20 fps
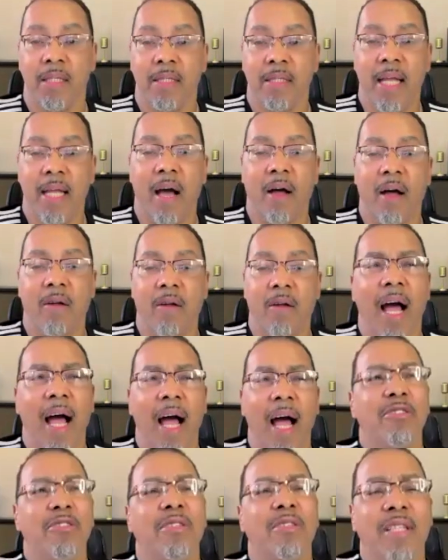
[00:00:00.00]
Now,
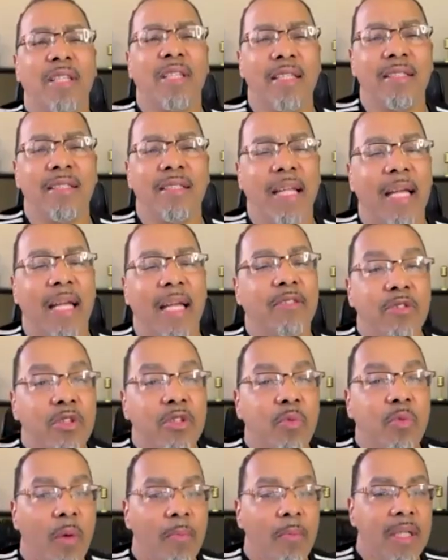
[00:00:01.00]
I just look at this like, so you
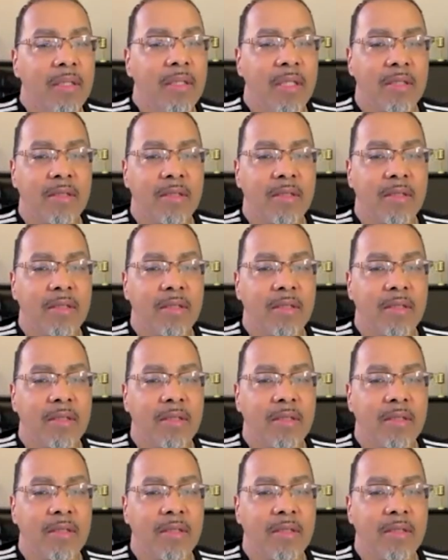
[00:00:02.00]
just want me